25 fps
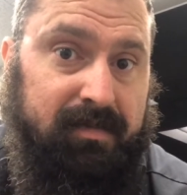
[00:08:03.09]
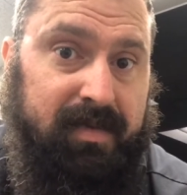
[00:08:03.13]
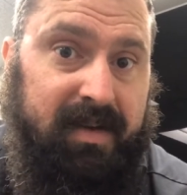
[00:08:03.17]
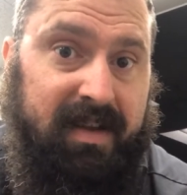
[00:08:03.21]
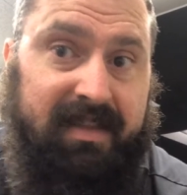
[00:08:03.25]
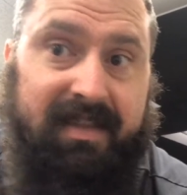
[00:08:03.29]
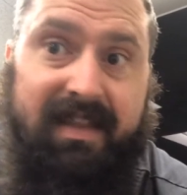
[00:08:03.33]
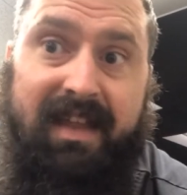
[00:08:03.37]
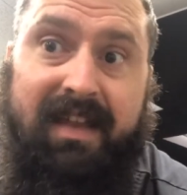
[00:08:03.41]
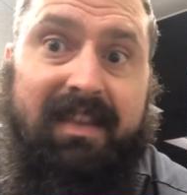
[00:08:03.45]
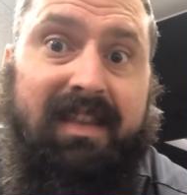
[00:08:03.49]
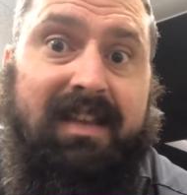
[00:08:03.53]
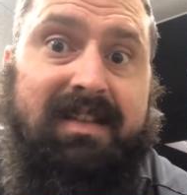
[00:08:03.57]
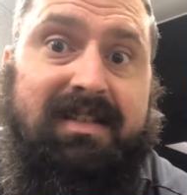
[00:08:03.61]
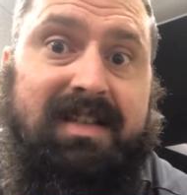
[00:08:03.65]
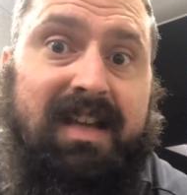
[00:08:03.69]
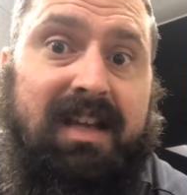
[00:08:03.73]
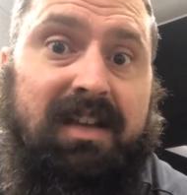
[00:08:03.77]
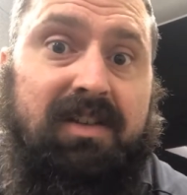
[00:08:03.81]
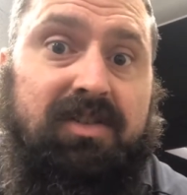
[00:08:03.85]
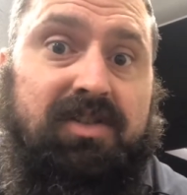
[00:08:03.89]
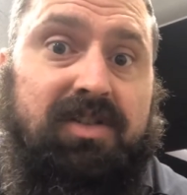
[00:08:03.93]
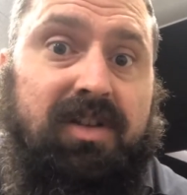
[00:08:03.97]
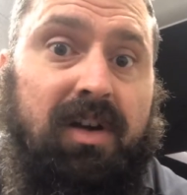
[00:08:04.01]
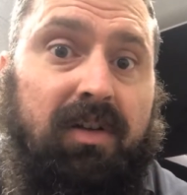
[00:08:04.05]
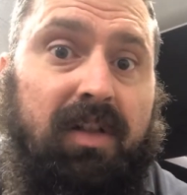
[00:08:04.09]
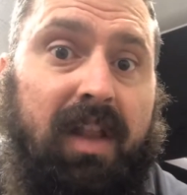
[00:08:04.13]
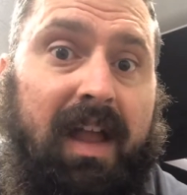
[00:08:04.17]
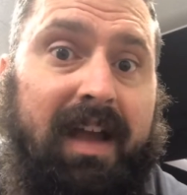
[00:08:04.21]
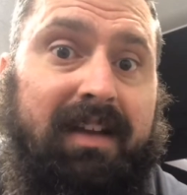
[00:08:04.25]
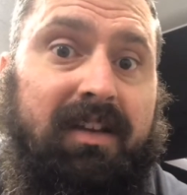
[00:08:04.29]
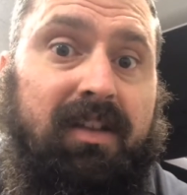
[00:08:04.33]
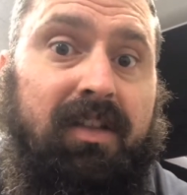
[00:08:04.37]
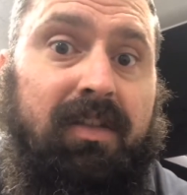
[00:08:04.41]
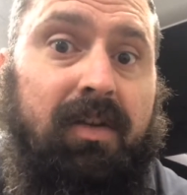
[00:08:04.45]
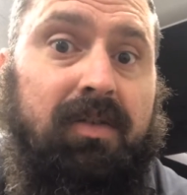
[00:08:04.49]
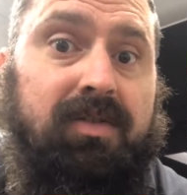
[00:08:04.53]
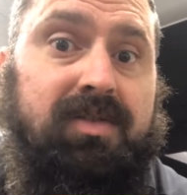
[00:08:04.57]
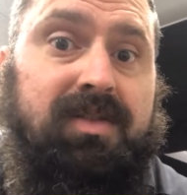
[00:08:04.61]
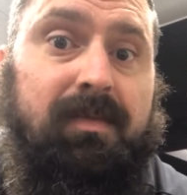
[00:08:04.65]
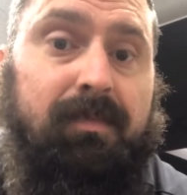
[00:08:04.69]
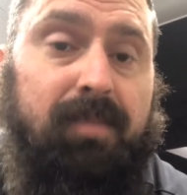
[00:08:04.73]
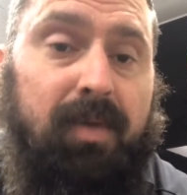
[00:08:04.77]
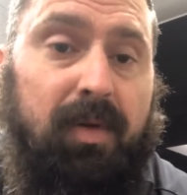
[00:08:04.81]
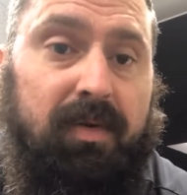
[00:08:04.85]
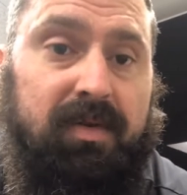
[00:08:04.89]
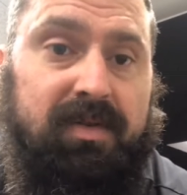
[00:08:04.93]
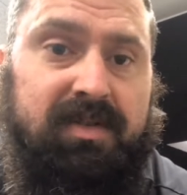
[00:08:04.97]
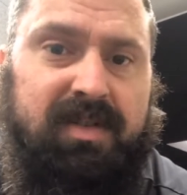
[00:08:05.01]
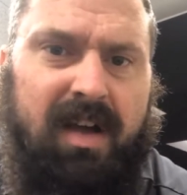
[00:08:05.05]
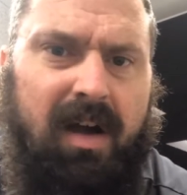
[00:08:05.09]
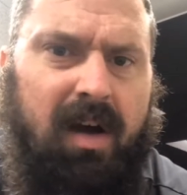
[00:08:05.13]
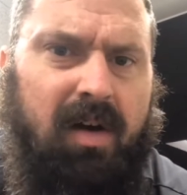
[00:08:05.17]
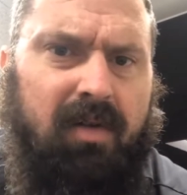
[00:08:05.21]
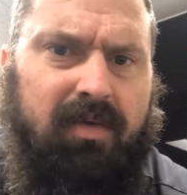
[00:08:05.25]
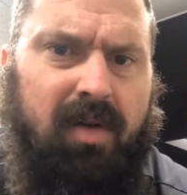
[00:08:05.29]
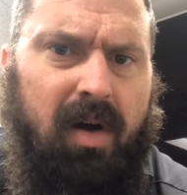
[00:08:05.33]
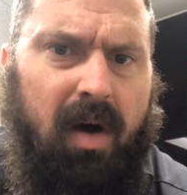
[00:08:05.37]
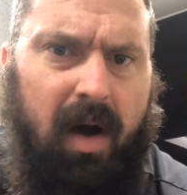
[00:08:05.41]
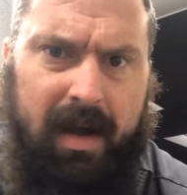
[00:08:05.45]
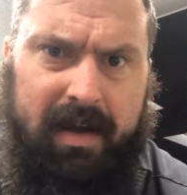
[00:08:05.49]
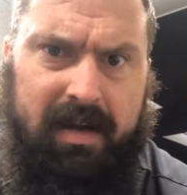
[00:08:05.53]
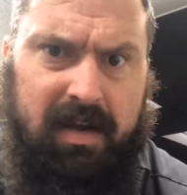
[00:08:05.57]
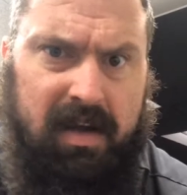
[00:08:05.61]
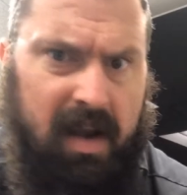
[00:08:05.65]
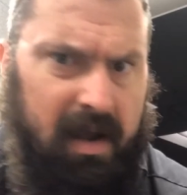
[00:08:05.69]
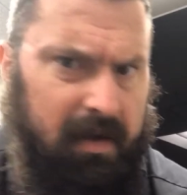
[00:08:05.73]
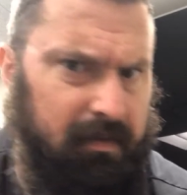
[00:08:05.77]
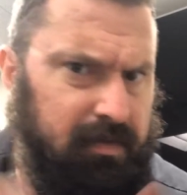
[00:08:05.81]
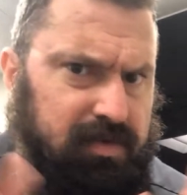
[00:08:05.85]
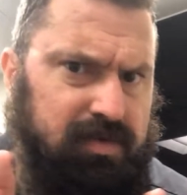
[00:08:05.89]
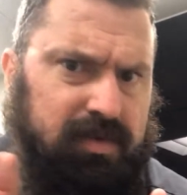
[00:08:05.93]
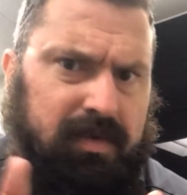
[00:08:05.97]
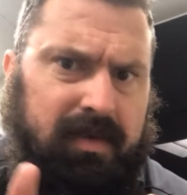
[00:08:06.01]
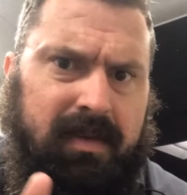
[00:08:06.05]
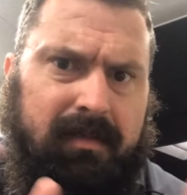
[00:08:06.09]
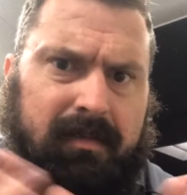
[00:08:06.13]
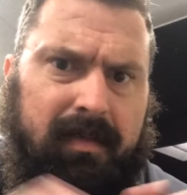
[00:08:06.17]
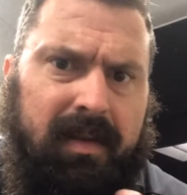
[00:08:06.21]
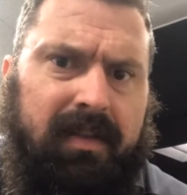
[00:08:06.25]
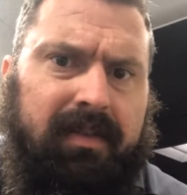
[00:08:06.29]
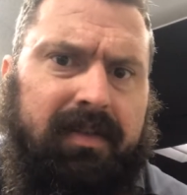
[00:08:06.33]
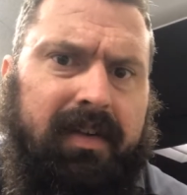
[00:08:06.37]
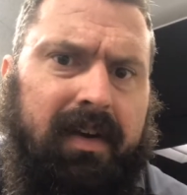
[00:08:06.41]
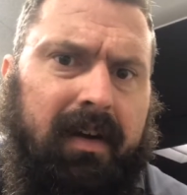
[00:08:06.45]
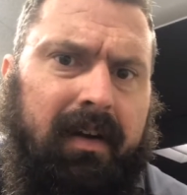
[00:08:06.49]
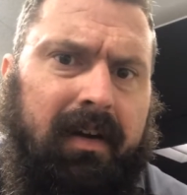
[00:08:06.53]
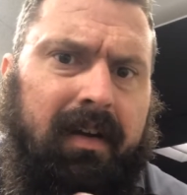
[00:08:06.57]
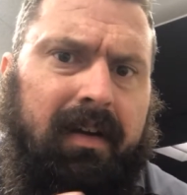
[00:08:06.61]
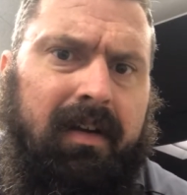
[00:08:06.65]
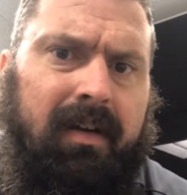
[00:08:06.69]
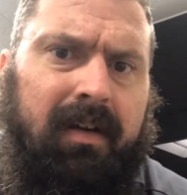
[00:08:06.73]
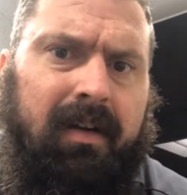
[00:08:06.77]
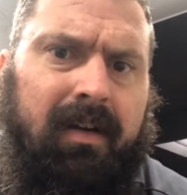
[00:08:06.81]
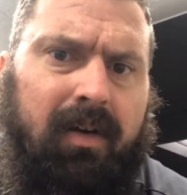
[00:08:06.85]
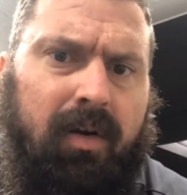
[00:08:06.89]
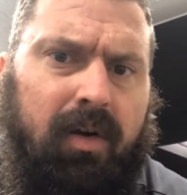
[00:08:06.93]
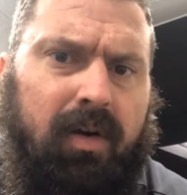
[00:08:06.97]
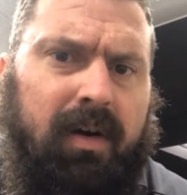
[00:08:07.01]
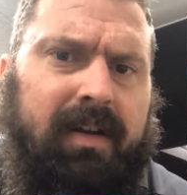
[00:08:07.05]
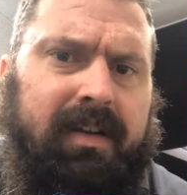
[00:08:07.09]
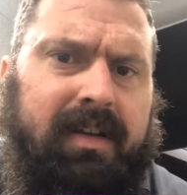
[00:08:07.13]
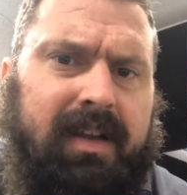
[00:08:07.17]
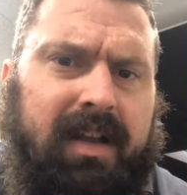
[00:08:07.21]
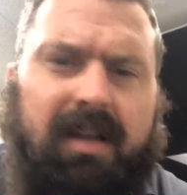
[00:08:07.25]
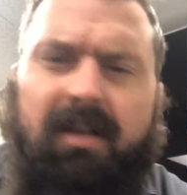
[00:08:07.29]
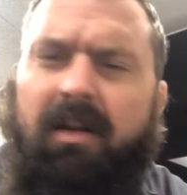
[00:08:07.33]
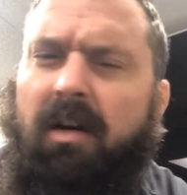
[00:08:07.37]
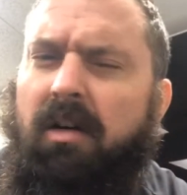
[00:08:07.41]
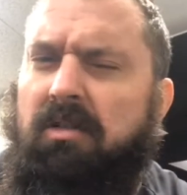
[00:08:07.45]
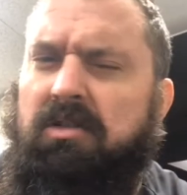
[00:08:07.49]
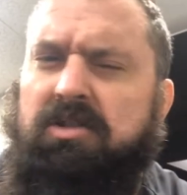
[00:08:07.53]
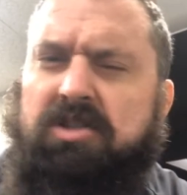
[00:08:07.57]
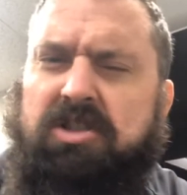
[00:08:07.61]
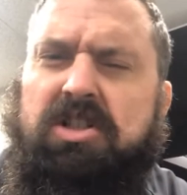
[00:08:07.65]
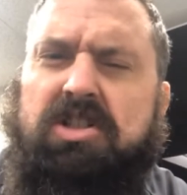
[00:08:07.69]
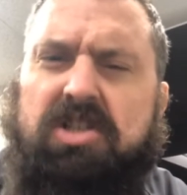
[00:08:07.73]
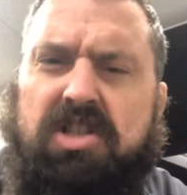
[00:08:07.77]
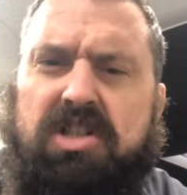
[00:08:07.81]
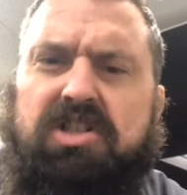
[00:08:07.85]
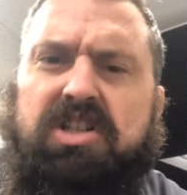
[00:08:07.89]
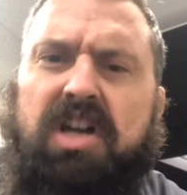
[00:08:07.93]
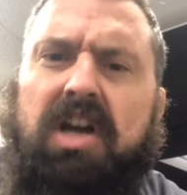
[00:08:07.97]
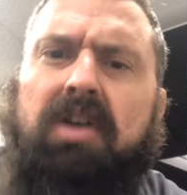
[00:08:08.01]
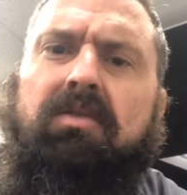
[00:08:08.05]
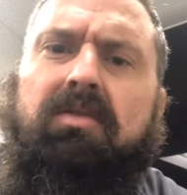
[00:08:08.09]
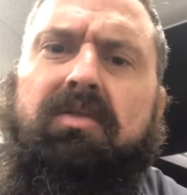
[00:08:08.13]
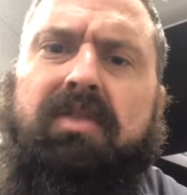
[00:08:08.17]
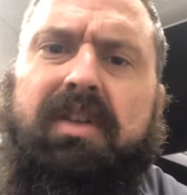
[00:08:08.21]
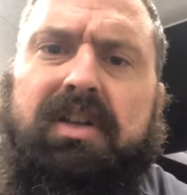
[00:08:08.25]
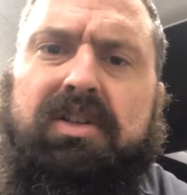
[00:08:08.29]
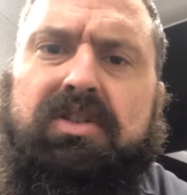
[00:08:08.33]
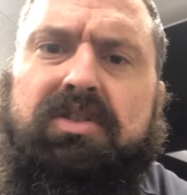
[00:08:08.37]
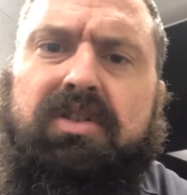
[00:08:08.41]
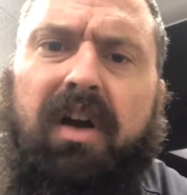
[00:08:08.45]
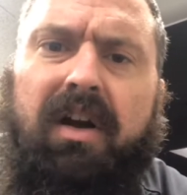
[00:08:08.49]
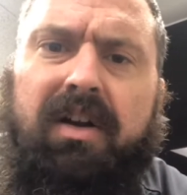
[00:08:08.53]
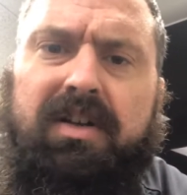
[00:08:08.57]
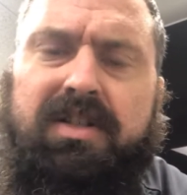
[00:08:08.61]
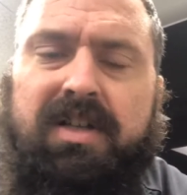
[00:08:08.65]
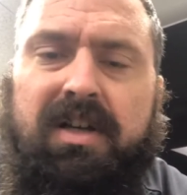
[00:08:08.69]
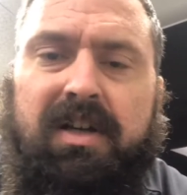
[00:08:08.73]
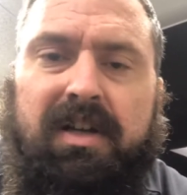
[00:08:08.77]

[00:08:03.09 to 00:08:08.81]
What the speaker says: Because then let's say you start lying to those employers, say, oh no, I never joined the military. Or I did, oh, it was just a general discharge.